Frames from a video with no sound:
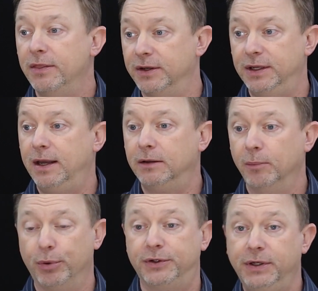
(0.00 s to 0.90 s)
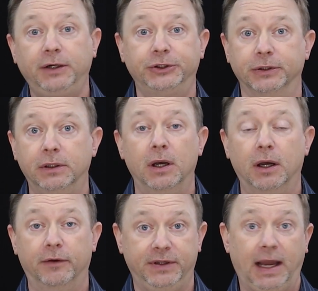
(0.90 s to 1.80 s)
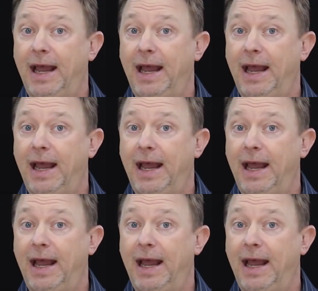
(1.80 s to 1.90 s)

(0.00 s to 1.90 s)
the net production of the